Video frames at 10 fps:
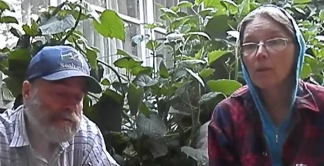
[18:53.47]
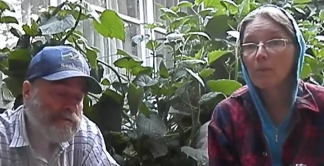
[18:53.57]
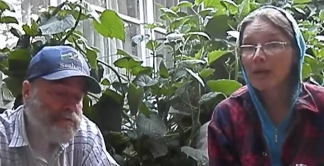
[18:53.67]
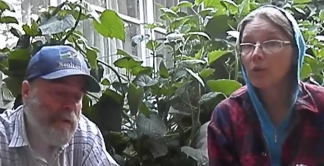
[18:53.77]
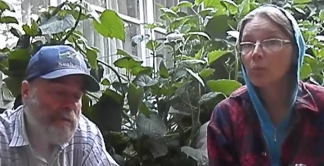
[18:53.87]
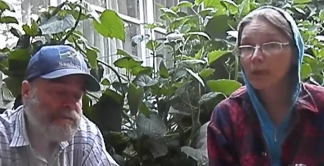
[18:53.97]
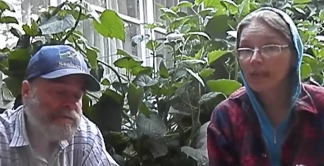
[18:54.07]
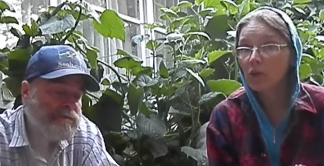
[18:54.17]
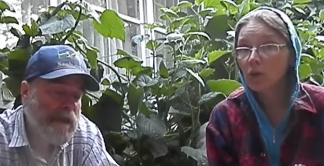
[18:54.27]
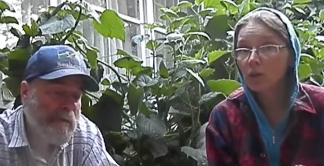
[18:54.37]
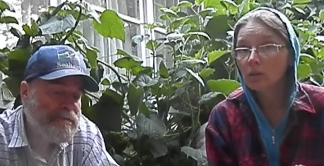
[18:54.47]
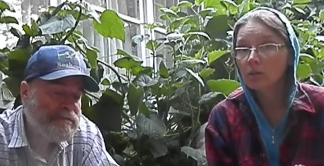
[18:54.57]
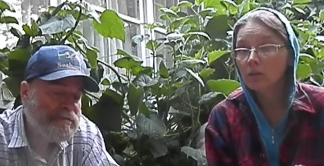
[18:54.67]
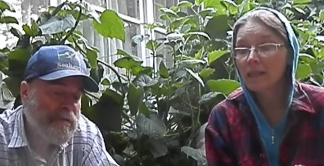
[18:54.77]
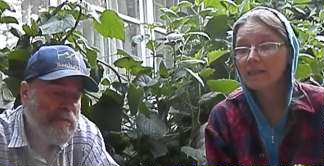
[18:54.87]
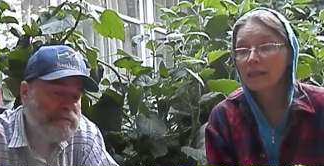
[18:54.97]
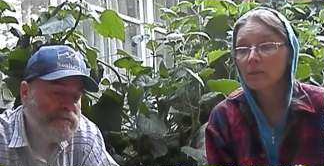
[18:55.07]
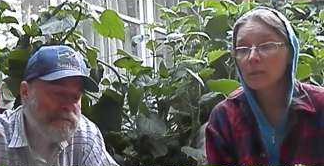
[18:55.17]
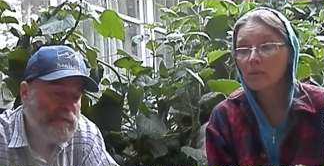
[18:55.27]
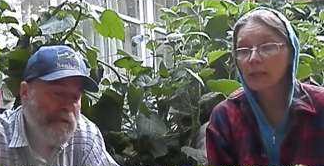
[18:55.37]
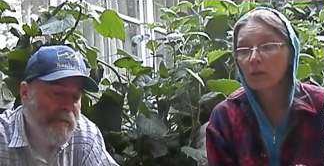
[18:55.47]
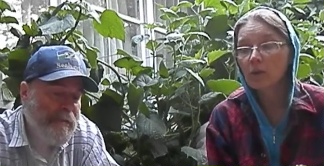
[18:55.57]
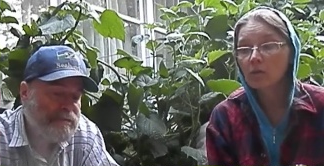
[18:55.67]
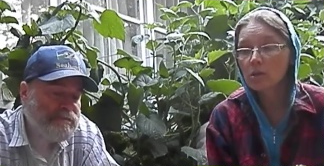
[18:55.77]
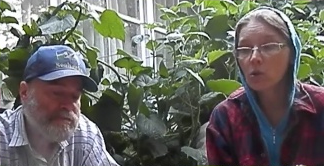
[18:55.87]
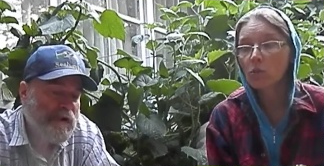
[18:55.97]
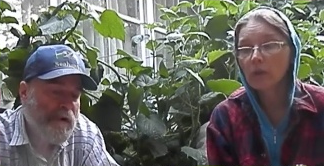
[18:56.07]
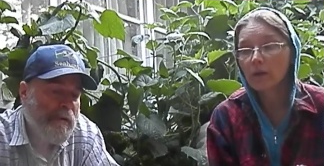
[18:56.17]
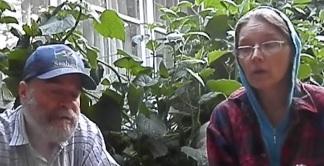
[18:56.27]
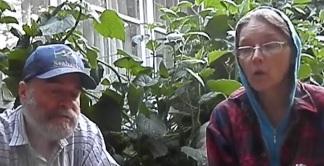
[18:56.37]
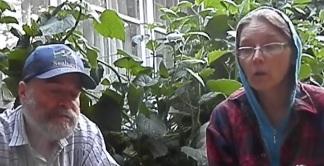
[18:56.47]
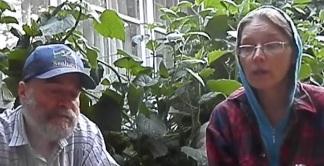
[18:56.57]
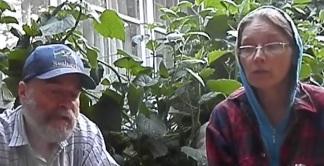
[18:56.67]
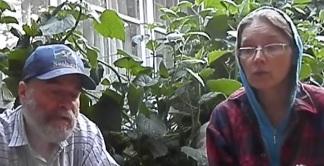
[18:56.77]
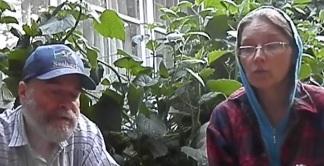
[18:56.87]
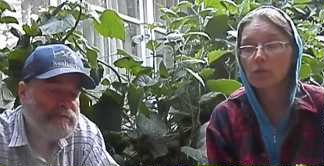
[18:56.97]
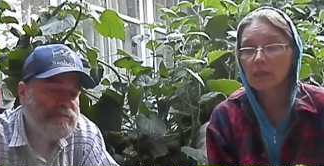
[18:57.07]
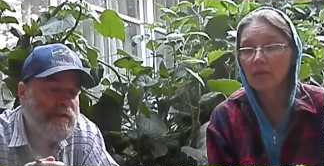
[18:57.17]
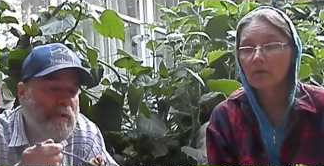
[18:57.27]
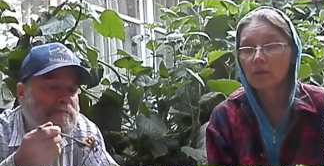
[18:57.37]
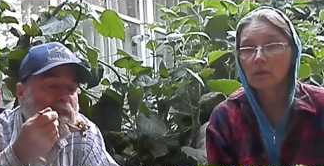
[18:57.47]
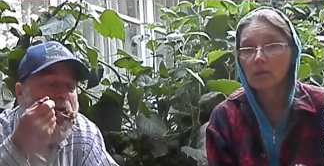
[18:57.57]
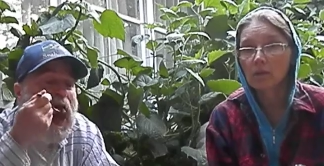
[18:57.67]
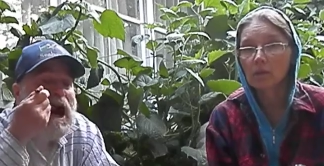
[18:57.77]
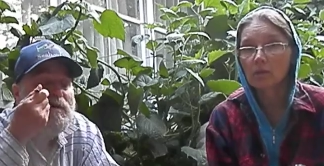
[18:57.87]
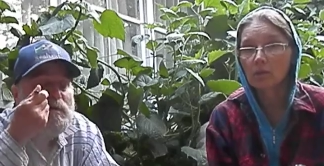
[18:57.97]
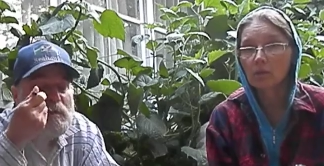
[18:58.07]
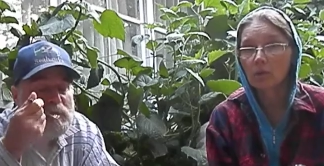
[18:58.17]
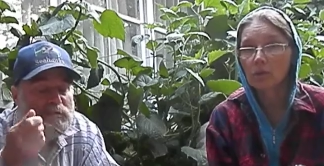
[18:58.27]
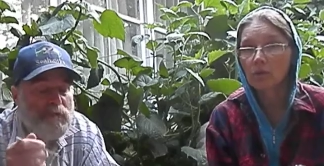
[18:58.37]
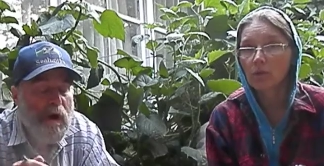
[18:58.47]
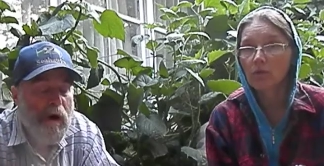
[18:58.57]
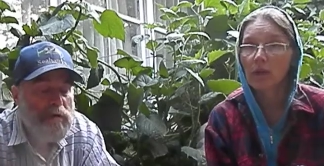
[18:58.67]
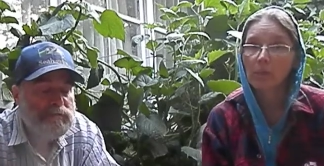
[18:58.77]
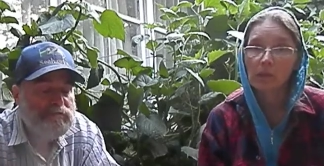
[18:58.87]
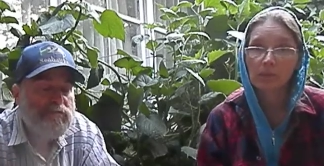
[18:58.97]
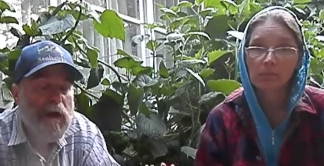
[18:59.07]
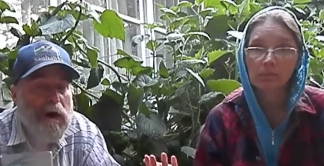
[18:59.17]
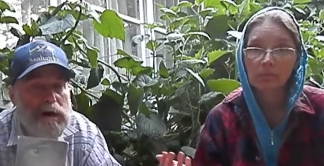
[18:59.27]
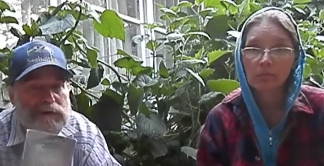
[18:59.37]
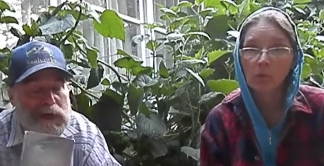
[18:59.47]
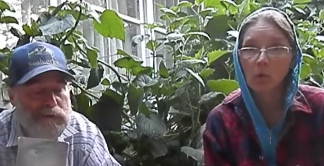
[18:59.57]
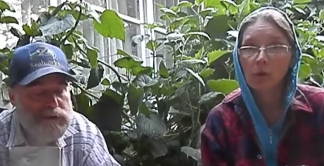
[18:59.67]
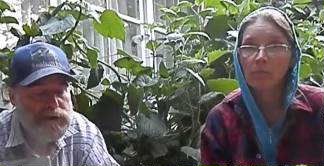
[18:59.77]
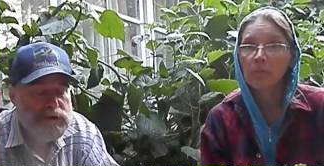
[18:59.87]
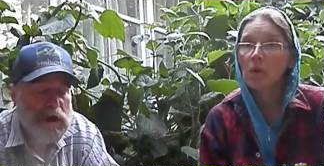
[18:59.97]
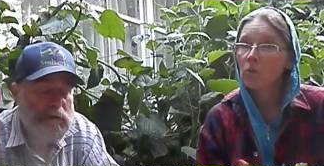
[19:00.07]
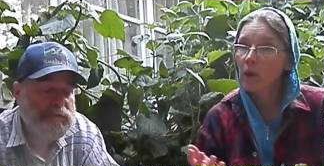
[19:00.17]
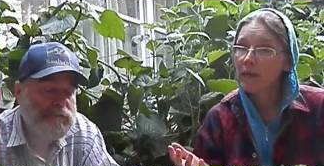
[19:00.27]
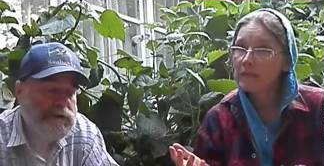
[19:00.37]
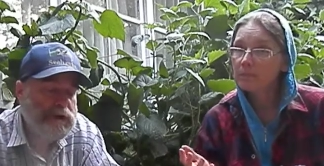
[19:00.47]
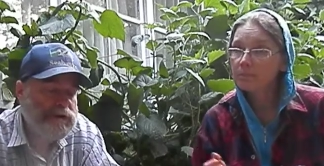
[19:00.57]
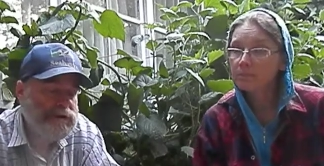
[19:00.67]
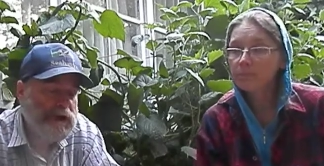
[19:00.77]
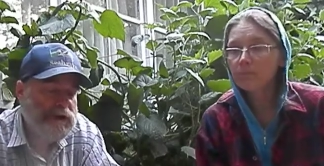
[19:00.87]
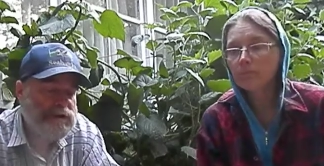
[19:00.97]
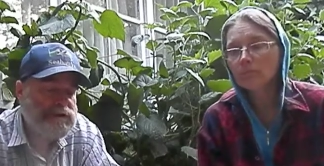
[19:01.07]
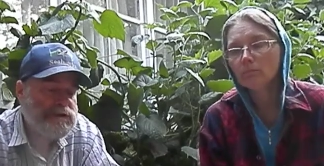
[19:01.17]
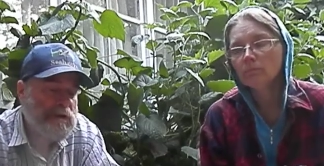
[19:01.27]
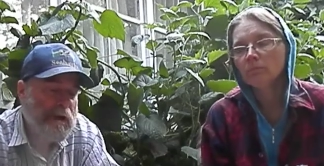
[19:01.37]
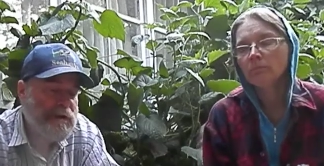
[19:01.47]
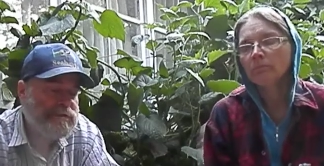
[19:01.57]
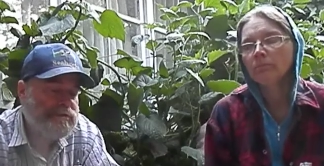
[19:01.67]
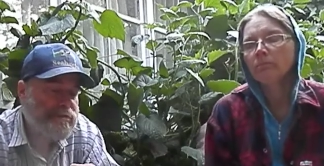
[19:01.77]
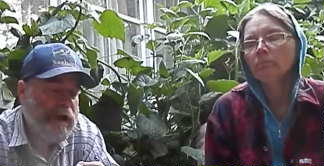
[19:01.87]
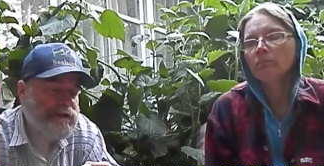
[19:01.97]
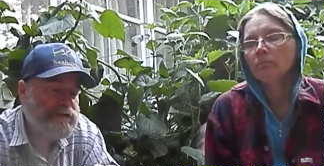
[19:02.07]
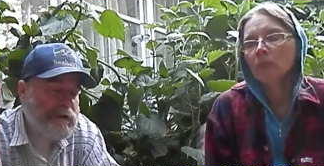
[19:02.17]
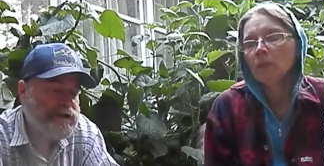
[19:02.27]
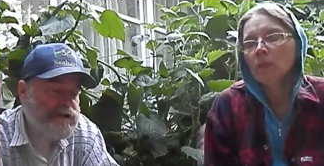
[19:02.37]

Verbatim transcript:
Speaker 1: men are bigger. They tend to be bigger, so they're going to set the rules for the family.
Speaker 2: On average, I'm, right? We're not saying it's uh, that's the way it